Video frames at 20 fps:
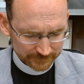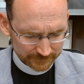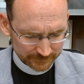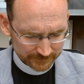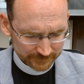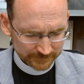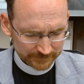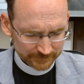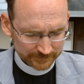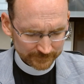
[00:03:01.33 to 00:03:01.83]

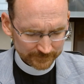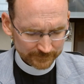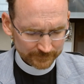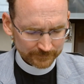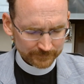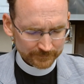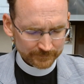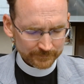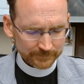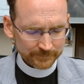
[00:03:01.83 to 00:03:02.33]

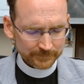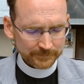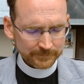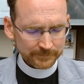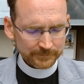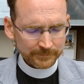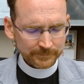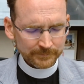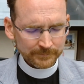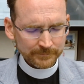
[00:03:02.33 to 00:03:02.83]

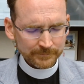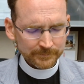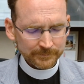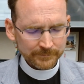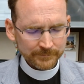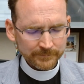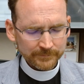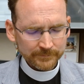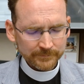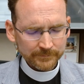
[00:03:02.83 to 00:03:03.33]

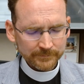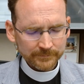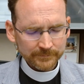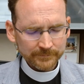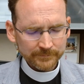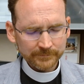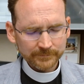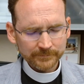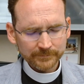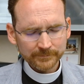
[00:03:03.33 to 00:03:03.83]

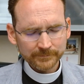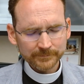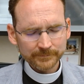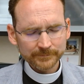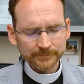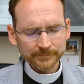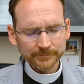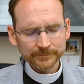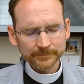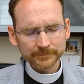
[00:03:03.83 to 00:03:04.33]

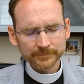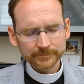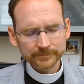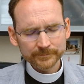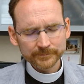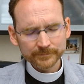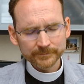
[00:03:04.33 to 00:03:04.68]
No one is speaking in this clip.